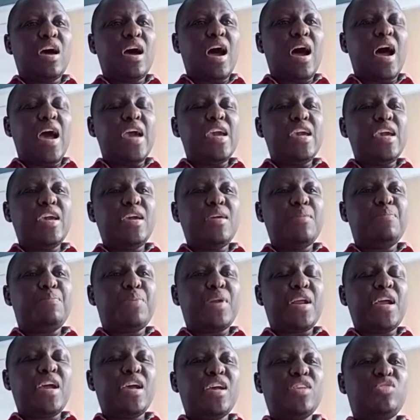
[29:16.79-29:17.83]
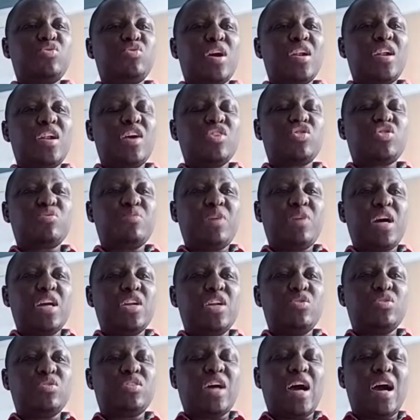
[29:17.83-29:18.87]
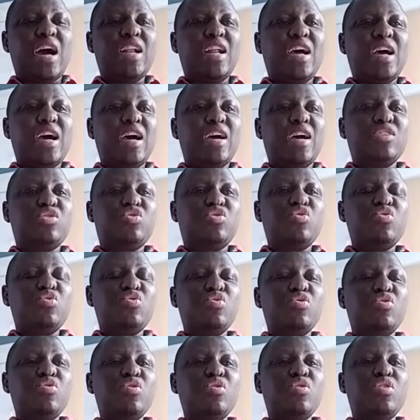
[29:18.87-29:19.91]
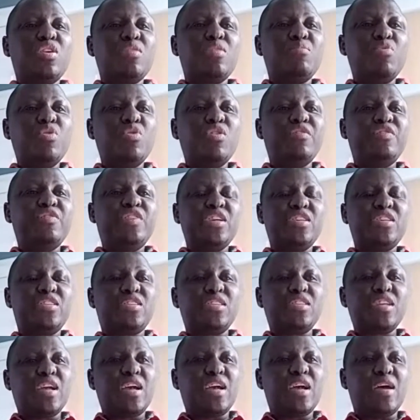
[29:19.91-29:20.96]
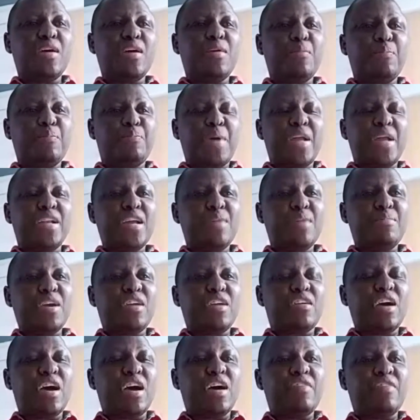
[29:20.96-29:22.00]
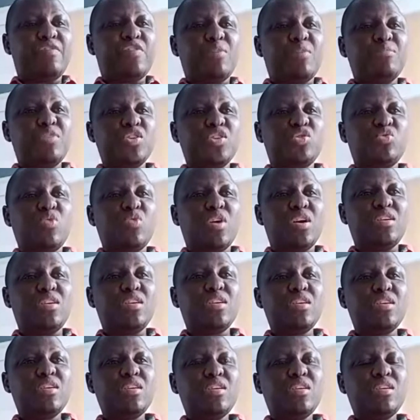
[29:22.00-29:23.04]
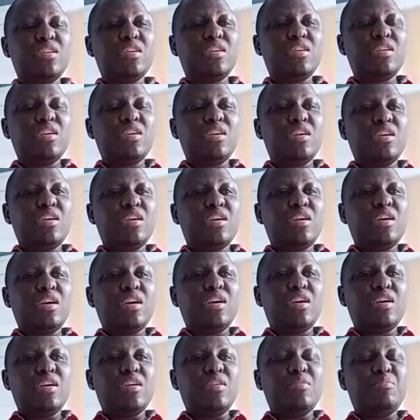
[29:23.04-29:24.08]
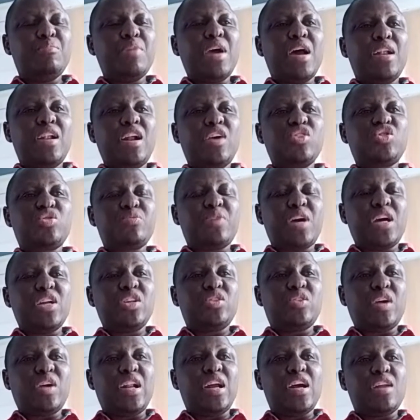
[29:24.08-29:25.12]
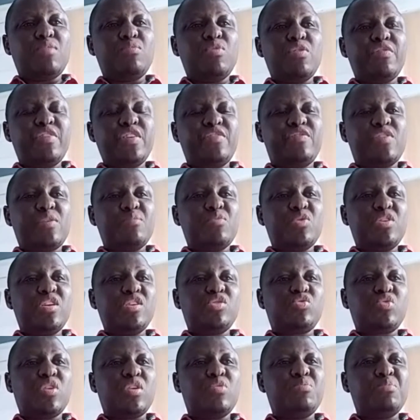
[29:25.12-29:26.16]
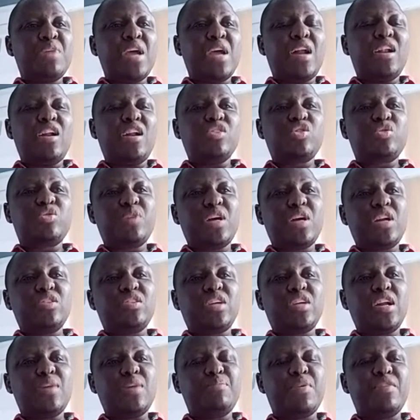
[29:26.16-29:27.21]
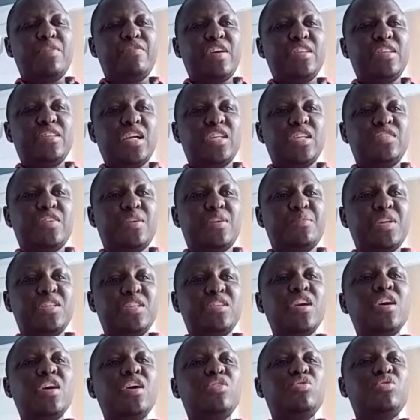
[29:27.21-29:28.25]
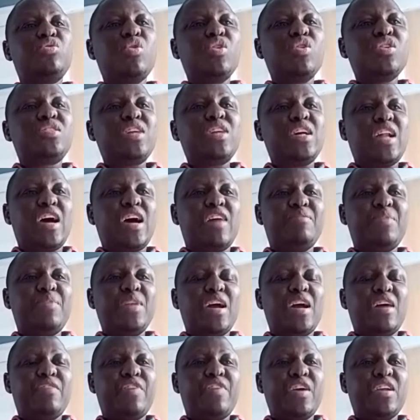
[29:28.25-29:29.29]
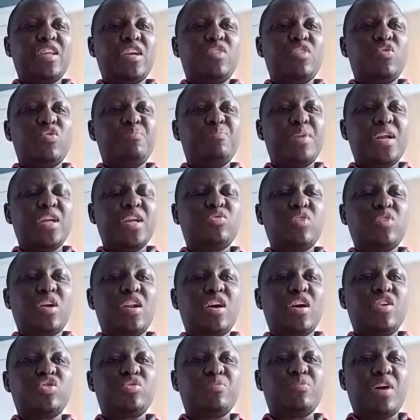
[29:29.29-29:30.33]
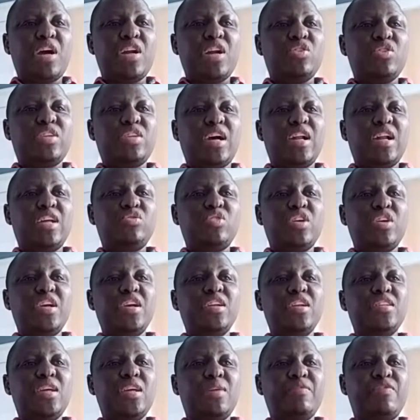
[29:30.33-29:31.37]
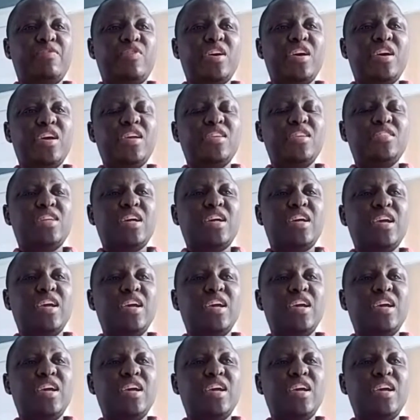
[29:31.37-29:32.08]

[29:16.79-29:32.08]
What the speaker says: I pray to Allah subhanahu wa ta'ala to remove this pandemic from this world. May Allah subhanahu wa ta'ala remove it from this world. May Allah subhanahu wa ta'ala prevent us from it. Those that have been affected, we pray to Allah subhanahu wa ta'ala to heal them, for He is the